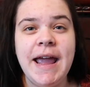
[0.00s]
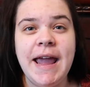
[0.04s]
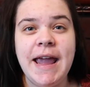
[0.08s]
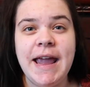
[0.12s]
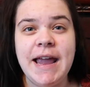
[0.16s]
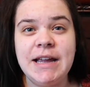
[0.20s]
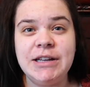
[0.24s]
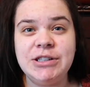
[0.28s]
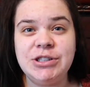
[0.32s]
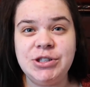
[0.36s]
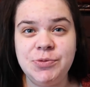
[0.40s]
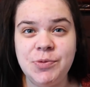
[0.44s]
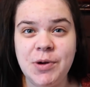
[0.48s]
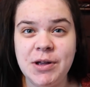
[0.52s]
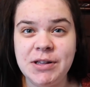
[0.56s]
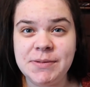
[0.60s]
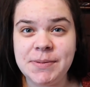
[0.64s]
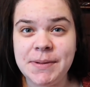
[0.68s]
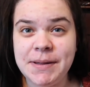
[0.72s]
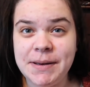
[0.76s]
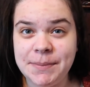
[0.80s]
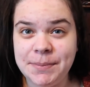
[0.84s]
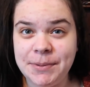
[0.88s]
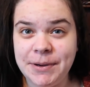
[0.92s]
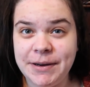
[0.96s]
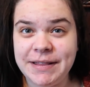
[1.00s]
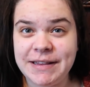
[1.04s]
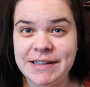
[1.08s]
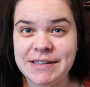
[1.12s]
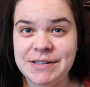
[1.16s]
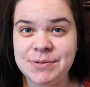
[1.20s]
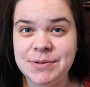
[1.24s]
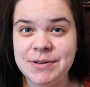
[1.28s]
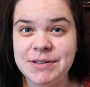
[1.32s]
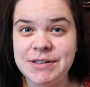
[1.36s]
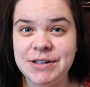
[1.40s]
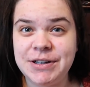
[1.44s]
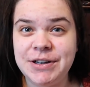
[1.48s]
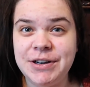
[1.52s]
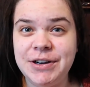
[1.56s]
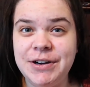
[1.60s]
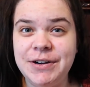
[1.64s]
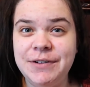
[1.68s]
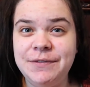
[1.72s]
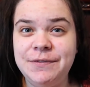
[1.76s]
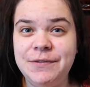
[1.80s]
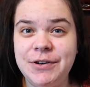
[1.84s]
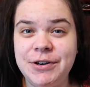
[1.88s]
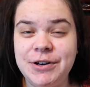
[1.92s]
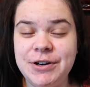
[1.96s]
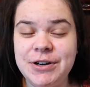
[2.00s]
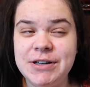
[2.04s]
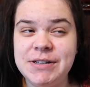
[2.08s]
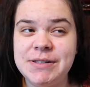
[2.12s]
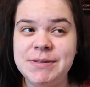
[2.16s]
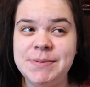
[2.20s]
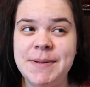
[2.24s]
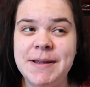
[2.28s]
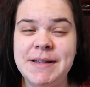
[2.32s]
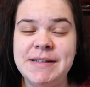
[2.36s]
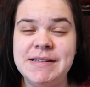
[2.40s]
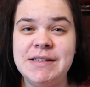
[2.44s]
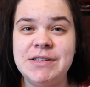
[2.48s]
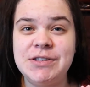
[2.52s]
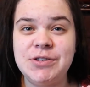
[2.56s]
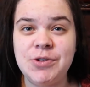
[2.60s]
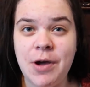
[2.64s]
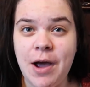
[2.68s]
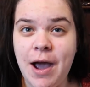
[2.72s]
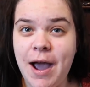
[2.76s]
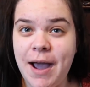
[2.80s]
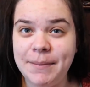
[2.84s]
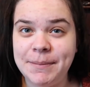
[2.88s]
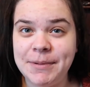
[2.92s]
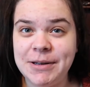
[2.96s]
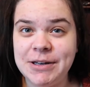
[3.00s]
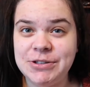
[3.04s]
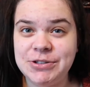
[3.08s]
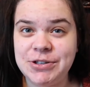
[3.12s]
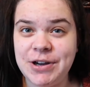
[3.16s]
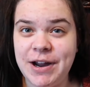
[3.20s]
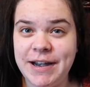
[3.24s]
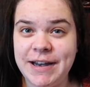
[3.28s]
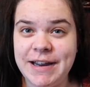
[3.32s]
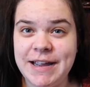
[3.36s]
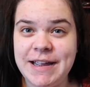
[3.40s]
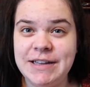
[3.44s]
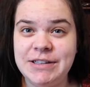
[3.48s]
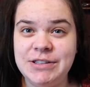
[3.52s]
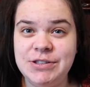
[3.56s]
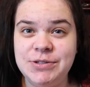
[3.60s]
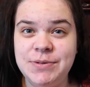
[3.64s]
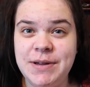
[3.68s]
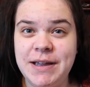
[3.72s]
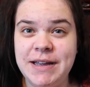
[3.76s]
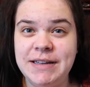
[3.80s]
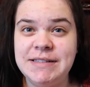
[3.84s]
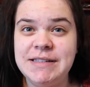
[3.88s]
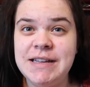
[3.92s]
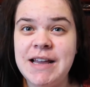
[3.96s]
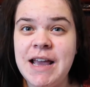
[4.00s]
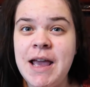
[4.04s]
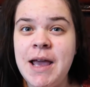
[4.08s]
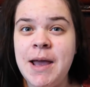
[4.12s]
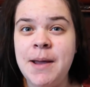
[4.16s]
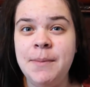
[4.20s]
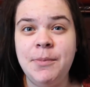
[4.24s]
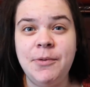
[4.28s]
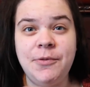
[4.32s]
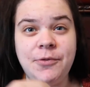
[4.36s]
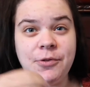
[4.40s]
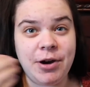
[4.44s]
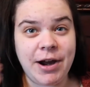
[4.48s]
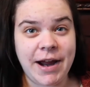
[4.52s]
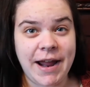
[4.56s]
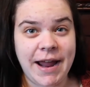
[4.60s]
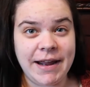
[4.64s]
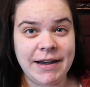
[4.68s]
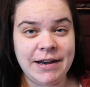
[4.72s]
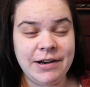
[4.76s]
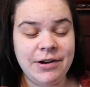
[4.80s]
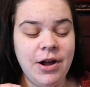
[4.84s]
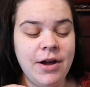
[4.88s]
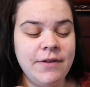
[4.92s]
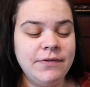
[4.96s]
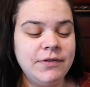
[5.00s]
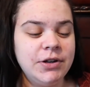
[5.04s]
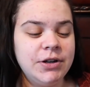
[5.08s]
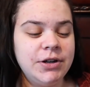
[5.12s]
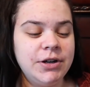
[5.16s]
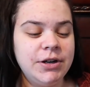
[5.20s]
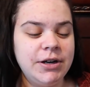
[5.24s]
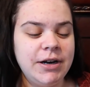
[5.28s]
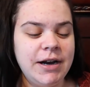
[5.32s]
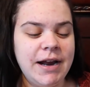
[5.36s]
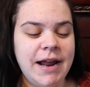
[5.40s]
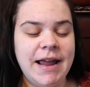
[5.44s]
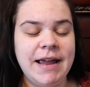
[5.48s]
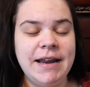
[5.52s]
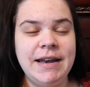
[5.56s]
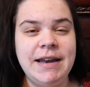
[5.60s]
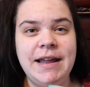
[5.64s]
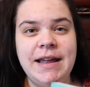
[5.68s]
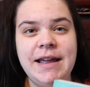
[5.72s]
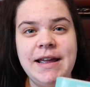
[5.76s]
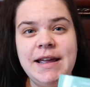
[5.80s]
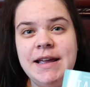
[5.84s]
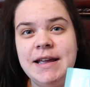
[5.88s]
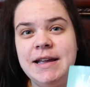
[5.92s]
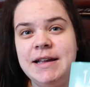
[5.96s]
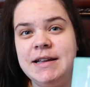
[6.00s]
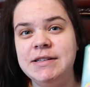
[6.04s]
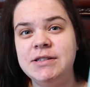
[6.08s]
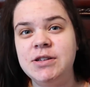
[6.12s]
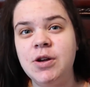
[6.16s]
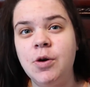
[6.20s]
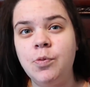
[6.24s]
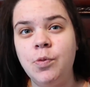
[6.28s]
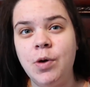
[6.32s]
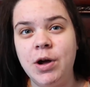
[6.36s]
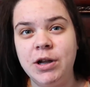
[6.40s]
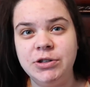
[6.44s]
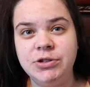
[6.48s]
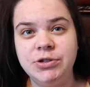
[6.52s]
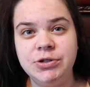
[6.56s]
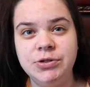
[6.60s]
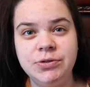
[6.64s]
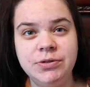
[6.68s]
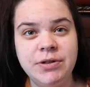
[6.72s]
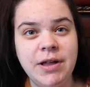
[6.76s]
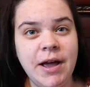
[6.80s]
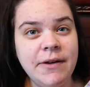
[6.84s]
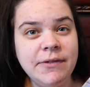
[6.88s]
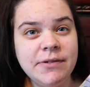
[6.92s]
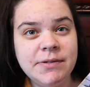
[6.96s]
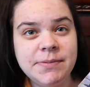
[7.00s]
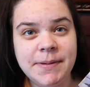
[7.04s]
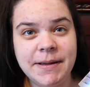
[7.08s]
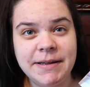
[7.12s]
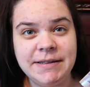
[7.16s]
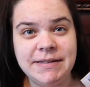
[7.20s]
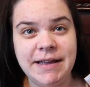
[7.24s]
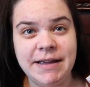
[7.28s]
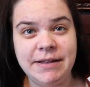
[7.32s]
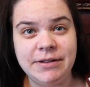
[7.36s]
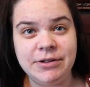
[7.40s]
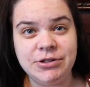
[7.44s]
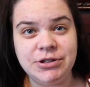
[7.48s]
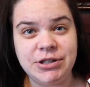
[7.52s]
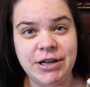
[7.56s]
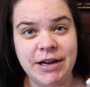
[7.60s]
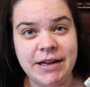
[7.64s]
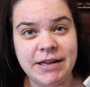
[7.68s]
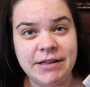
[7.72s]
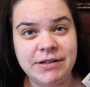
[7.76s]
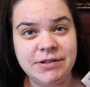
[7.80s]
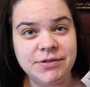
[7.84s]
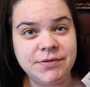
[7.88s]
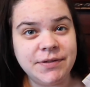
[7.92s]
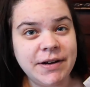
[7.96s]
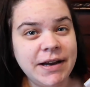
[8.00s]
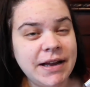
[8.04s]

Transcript: and she wants me to bring this one to her for Christmas, so I'm going to try to get to it before I hand it off to her, and it is One True Loves by Taylor Jenkins